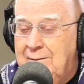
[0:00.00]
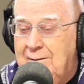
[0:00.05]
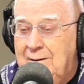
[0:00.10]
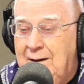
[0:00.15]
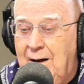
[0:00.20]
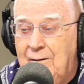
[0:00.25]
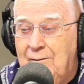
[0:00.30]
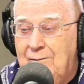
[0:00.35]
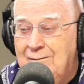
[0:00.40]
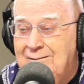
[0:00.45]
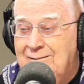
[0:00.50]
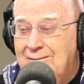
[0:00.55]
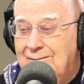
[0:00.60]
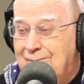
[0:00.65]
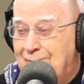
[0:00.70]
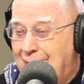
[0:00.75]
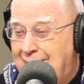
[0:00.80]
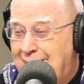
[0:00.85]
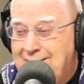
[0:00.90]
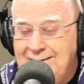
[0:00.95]
Now,
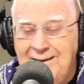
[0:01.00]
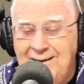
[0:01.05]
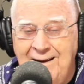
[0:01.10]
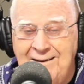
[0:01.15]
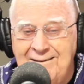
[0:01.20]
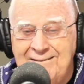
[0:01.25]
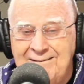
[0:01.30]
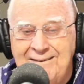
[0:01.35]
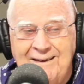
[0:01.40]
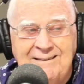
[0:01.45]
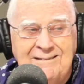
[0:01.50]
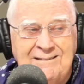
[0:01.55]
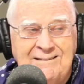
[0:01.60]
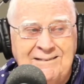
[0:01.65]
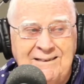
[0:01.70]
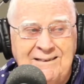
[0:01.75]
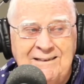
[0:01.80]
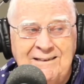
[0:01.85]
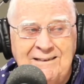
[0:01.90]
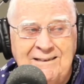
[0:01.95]
right now, that
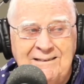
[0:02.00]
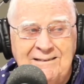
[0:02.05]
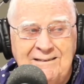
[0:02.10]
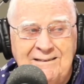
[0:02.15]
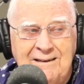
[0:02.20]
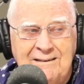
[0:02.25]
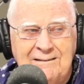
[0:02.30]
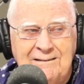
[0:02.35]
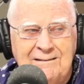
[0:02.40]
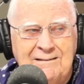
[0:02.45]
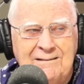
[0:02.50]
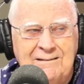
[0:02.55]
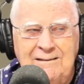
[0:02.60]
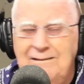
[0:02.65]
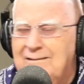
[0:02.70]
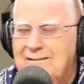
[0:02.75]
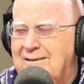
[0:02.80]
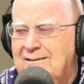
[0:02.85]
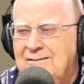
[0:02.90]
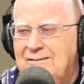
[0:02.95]
city,
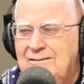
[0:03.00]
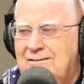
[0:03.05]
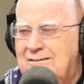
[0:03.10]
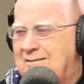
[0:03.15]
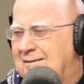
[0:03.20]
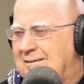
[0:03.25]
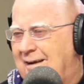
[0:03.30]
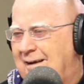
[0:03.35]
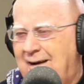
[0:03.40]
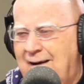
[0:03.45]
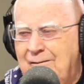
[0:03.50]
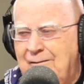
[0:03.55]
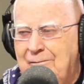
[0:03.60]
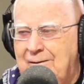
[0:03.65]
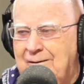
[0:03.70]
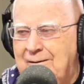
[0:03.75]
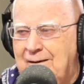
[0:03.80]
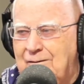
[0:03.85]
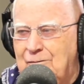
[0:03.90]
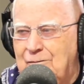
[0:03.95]
that's
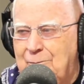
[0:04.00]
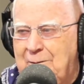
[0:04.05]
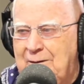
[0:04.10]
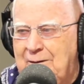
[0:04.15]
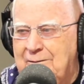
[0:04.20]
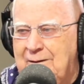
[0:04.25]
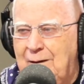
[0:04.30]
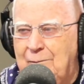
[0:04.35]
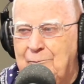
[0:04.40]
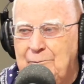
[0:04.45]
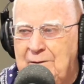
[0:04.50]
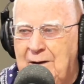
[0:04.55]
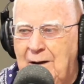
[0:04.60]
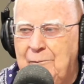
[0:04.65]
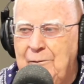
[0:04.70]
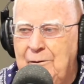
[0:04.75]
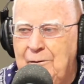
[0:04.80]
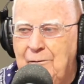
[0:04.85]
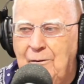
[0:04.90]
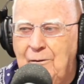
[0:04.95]
everything's built up.
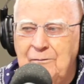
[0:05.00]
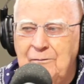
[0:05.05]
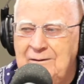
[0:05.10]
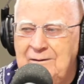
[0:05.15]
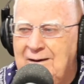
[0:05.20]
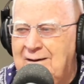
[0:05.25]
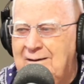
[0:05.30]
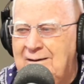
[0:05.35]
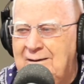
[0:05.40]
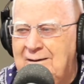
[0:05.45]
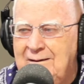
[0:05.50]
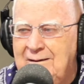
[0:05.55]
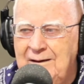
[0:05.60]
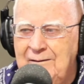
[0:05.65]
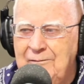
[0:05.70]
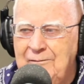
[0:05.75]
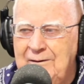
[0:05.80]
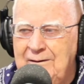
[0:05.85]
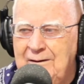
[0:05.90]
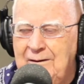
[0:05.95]
W Hotel,
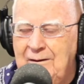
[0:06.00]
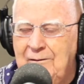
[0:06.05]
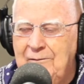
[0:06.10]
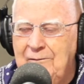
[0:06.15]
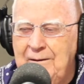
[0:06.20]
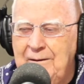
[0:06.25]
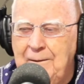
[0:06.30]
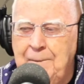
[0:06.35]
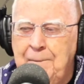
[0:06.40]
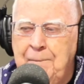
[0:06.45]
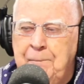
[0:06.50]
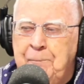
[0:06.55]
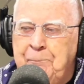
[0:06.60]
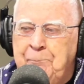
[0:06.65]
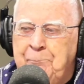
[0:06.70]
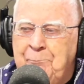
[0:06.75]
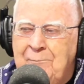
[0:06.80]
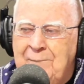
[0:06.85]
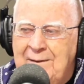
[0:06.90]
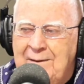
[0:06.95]
everything over there.
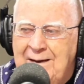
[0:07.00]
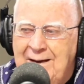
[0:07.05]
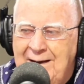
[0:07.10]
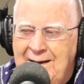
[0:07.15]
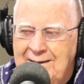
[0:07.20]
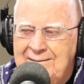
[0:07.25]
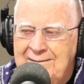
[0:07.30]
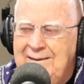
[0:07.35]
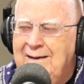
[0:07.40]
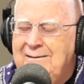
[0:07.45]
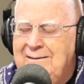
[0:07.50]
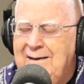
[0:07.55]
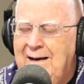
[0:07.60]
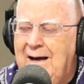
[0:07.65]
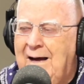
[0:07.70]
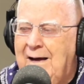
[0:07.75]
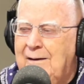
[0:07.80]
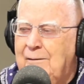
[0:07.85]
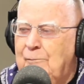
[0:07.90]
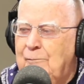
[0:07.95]
At that
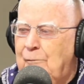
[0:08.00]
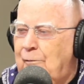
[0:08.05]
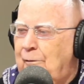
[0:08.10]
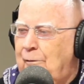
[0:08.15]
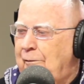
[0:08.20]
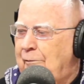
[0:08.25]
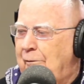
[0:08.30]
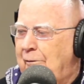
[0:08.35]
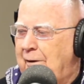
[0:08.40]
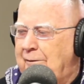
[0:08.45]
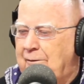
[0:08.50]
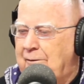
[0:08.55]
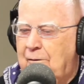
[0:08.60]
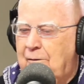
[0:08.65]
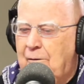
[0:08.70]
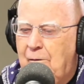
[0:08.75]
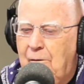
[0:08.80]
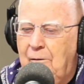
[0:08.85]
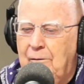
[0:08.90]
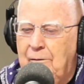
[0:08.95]
time, we were on the
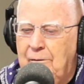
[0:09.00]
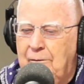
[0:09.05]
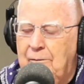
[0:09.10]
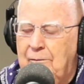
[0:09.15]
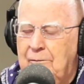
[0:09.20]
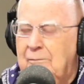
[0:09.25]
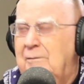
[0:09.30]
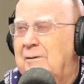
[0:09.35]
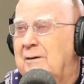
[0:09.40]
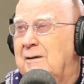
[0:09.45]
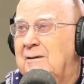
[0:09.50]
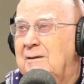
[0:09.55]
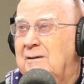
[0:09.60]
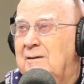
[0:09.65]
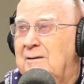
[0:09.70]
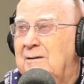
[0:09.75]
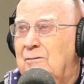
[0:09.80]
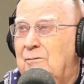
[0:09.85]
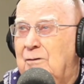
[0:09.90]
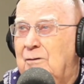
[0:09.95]
corner, would
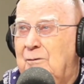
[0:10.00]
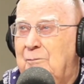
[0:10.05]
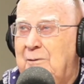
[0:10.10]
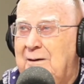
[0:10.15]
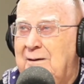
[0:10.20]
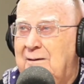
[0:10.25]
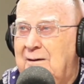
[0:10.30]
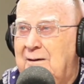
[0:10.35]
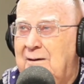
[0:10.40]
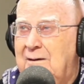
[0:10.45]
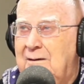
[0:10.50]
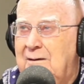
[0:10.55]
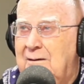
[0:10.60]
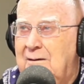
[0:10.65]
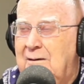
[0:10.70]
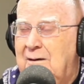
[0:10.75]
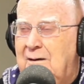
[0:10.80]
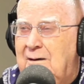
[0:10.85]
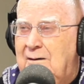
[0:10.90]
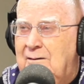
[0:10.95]
be
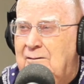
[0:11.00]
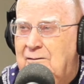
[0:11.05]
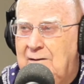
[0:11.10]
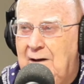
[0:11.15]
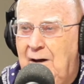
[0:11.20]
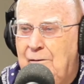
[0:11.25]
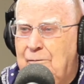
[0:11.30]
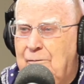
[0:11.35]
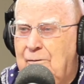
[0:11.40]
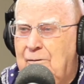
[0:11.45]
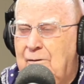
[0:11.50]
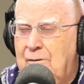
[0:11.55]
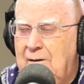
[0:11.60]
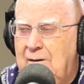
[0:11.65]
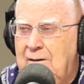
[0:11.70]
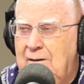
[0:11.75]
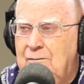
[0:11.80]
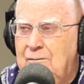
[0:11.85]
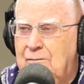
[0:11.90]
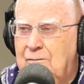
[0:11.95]
the
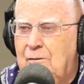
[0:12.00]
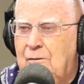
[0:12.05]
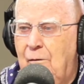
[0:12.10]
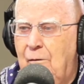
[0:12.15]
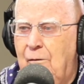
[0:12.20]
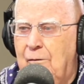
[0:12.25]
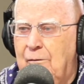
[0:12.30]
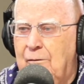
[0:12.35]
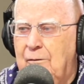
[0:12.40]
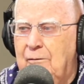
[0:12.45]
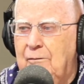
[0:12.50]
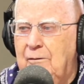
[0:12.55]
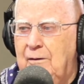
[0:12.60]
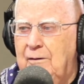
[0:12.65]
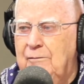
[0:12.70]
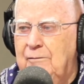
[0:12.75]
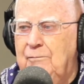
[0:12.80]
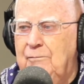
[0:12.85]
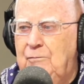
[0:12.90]
southeast corner of